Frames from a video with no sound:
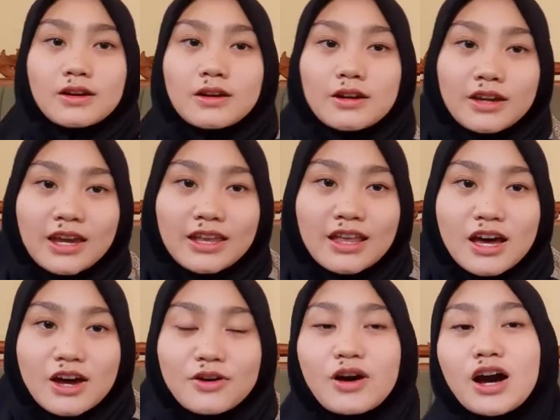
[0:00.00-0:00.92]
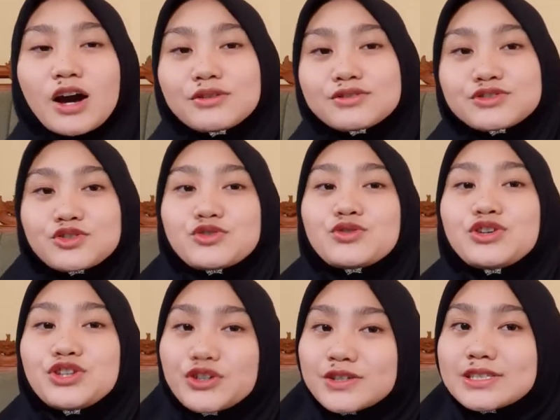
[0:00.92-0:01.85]
Okay, now how to
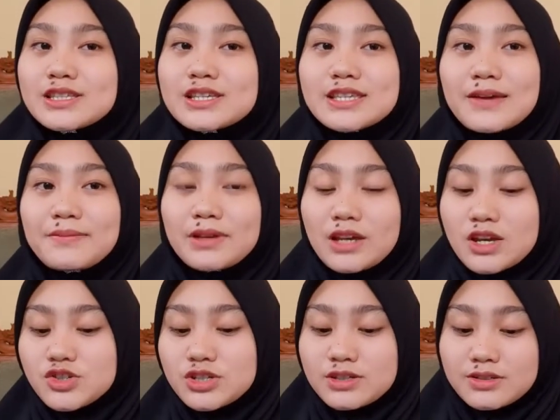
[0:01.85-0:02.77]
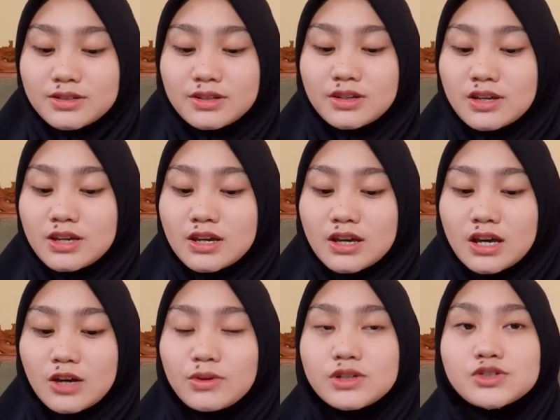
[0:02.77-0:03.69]
use this application.
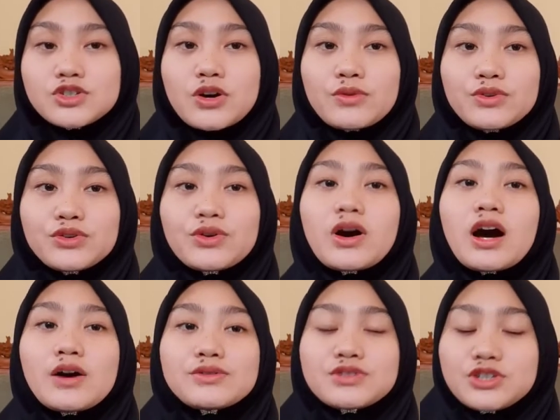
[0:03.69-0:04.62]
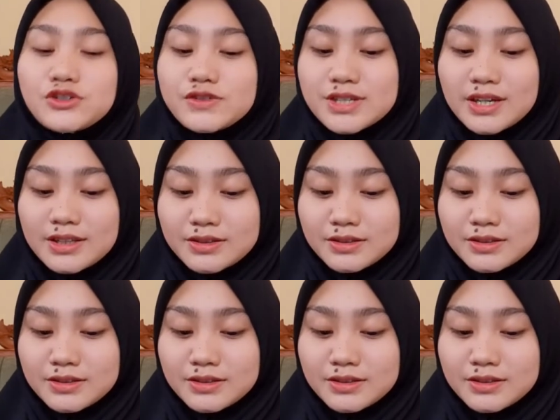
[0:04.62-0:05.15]
I will show you how to use it.